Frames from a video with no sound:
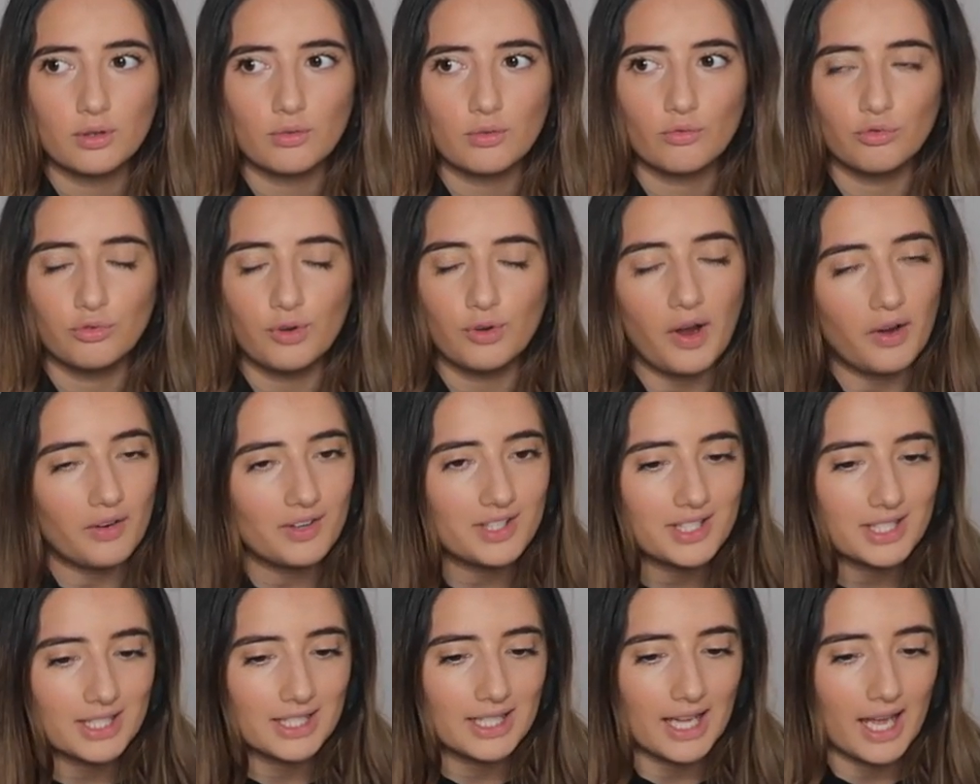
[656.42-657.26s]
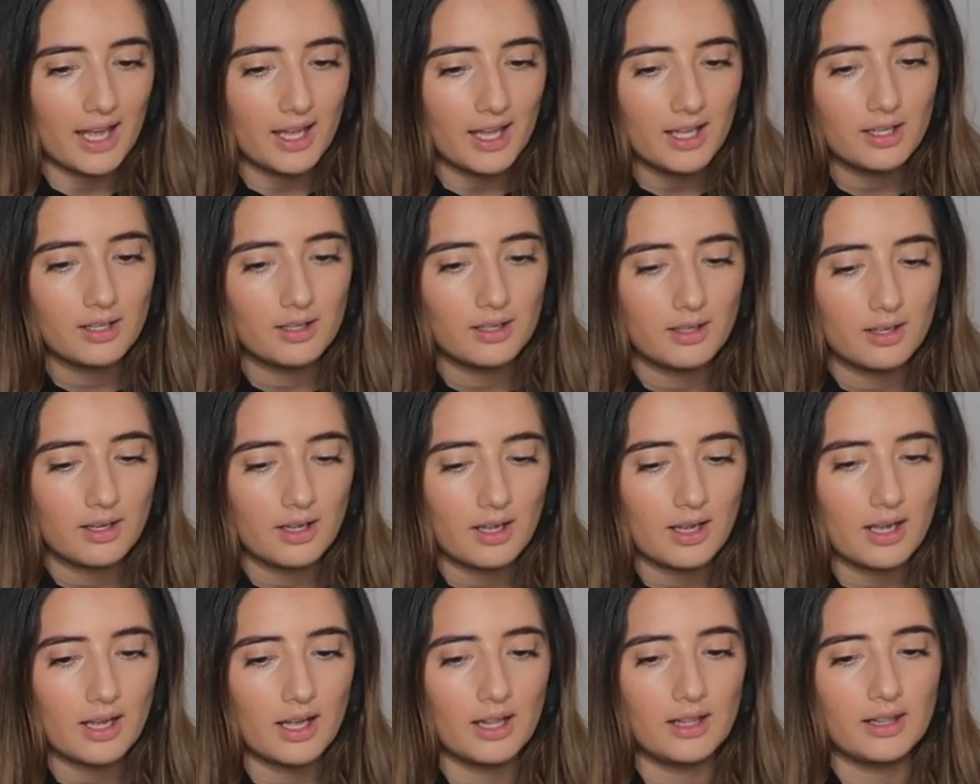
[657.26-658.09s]
rarer to get,
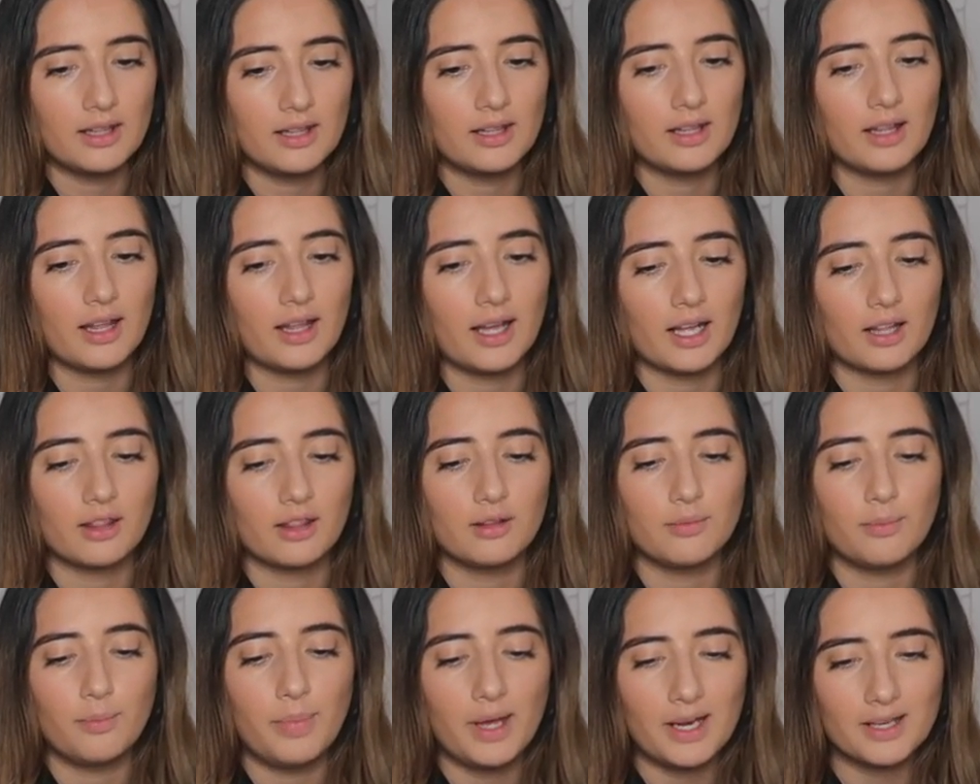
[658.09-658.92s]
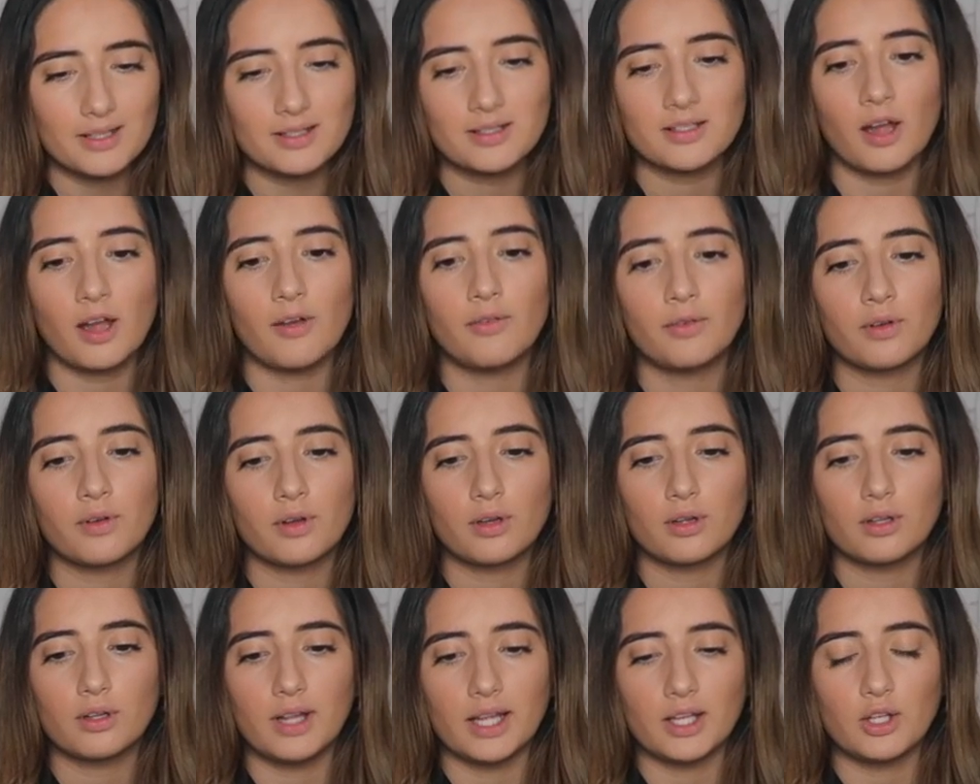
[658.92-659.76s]
and like the better stuff
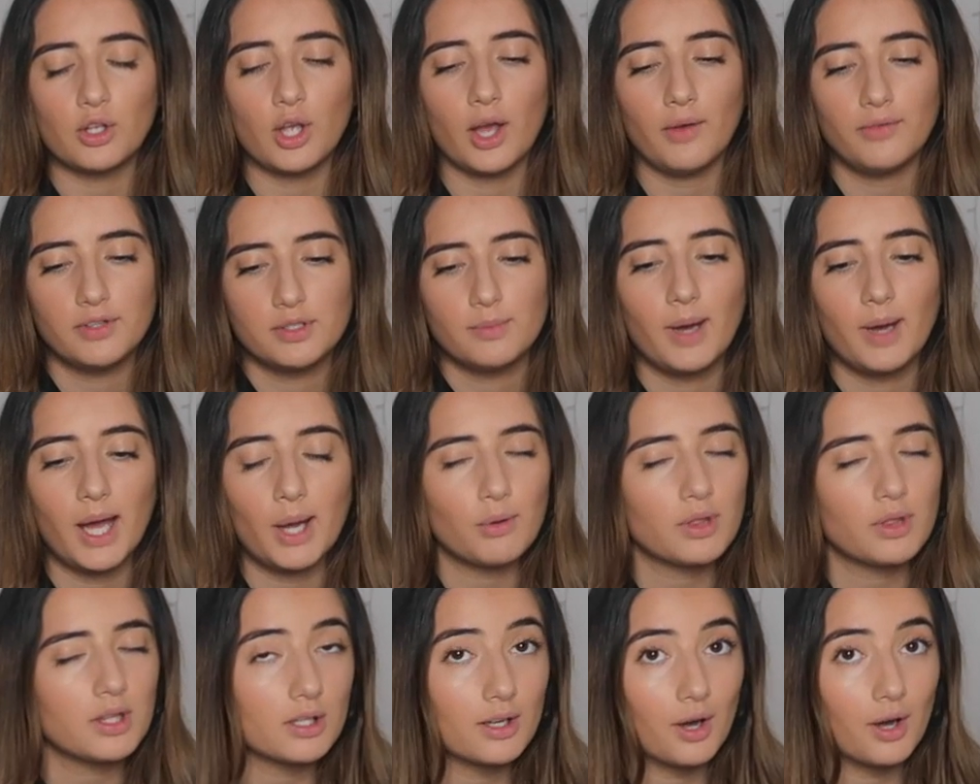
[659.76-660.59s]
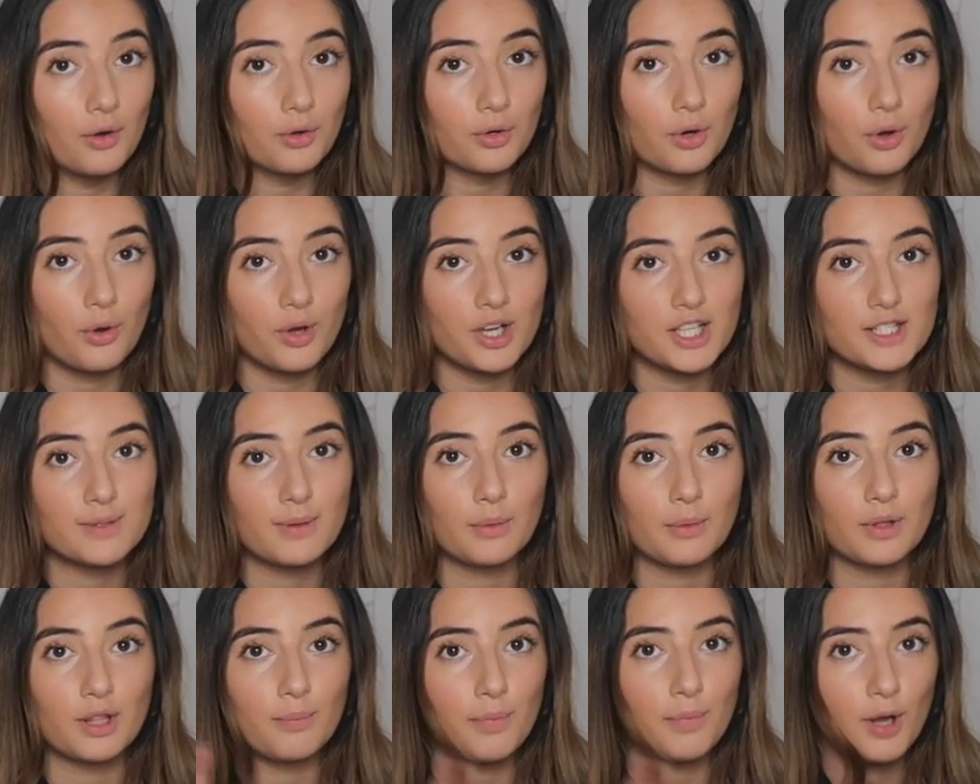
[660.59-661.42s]
like you have to buy with the gold coins,
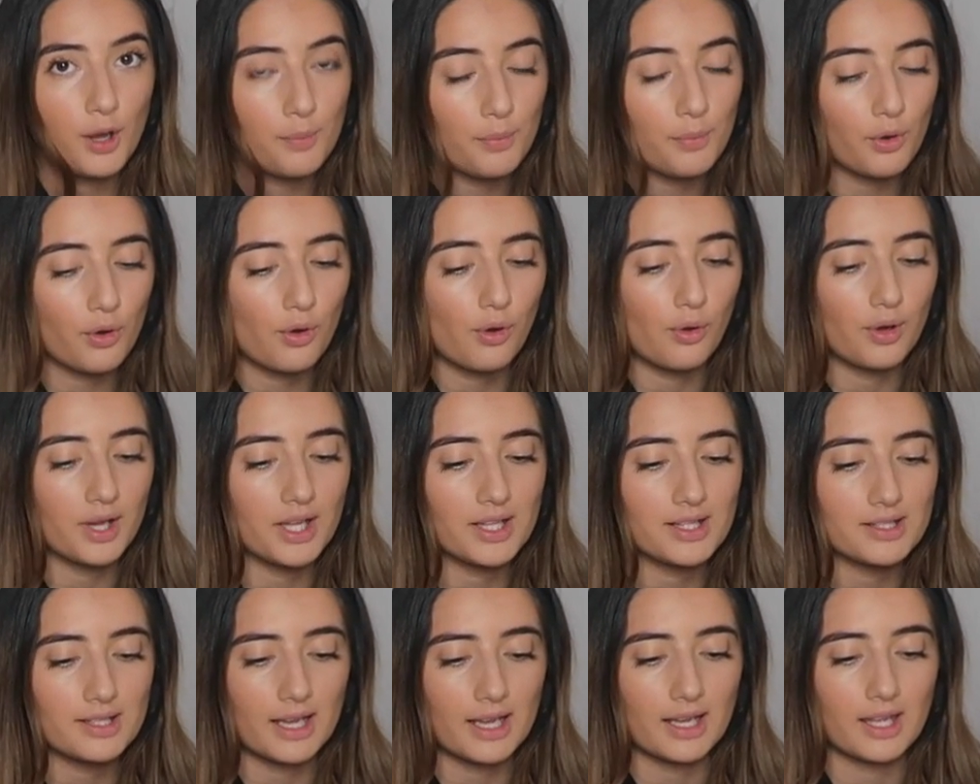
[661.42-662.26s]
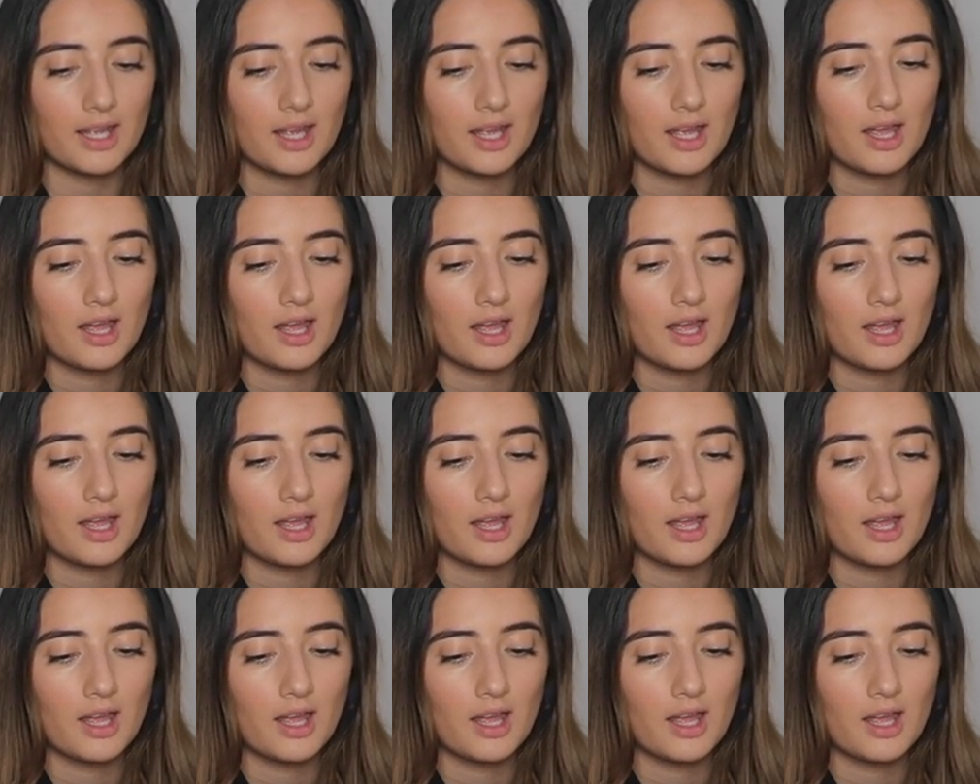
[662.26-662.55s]
but with the purple coins like